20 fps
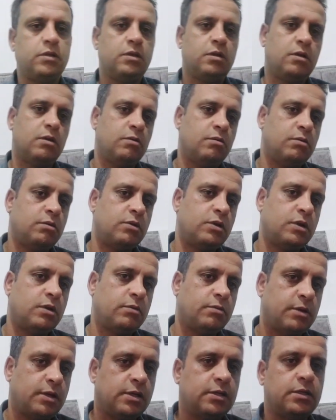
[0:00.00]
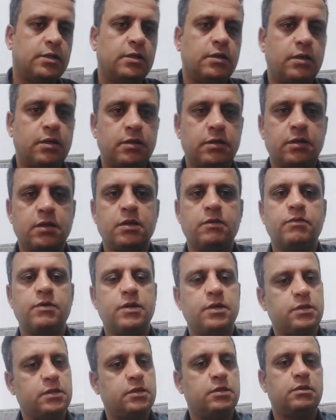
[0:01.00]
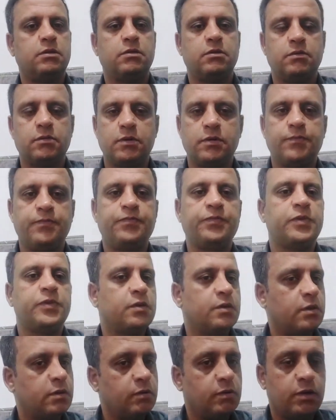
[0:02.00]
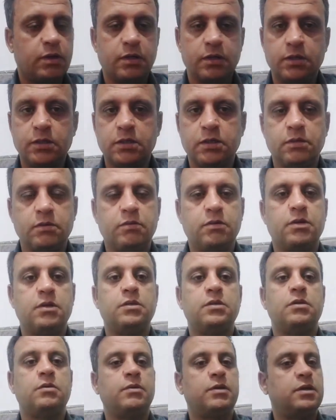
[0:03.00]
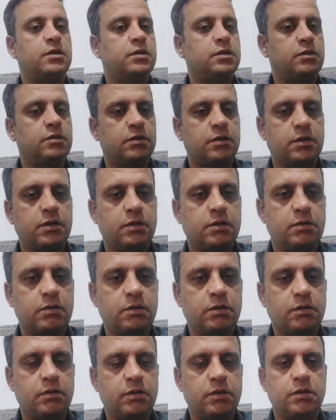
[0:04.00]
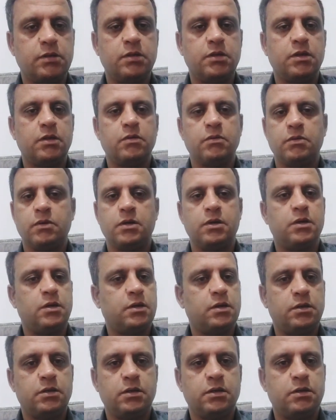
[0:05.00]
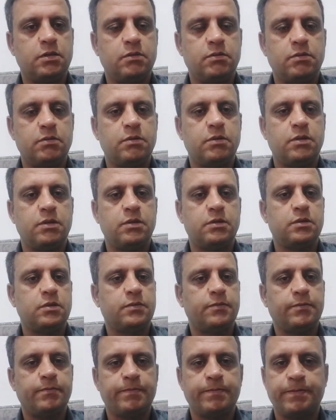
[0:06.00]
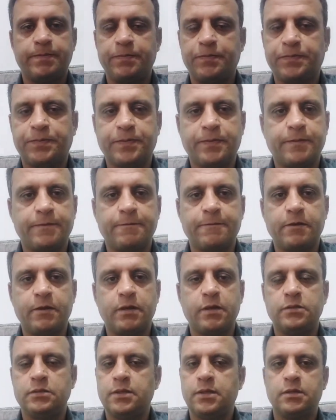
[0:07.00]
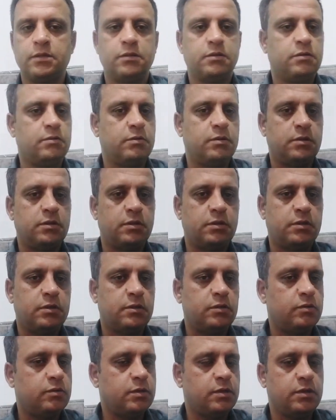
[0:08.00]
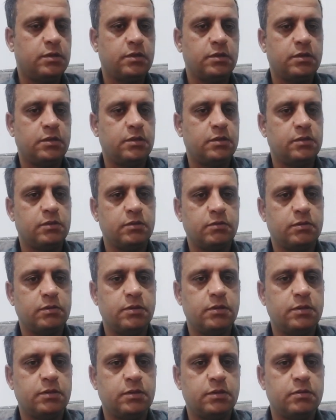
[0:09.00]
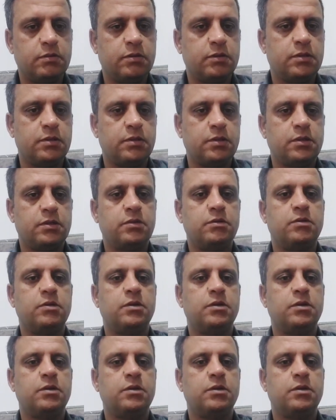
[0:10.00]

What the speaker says: Below I break down the A07's main features, then walk through the advantages and the trade-offs you should consider before buying. Key features: what the phone ships with. Display: